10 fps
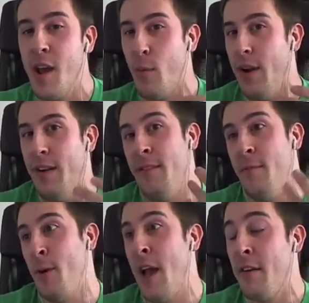When
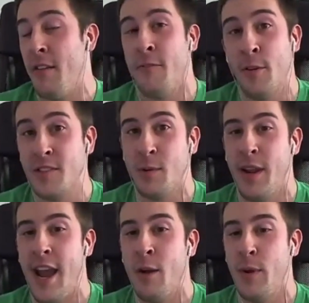in reality, the first thing
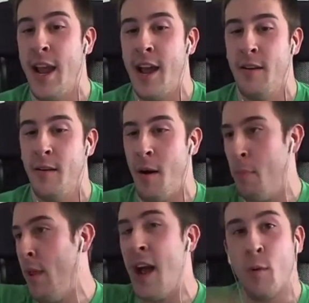we had a
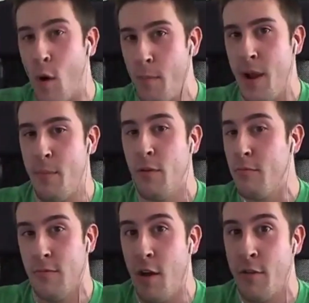black
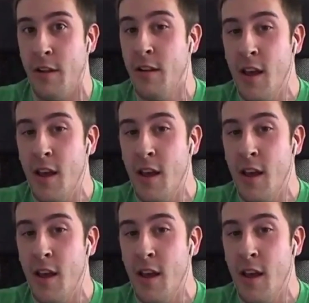wallpaper, nothing.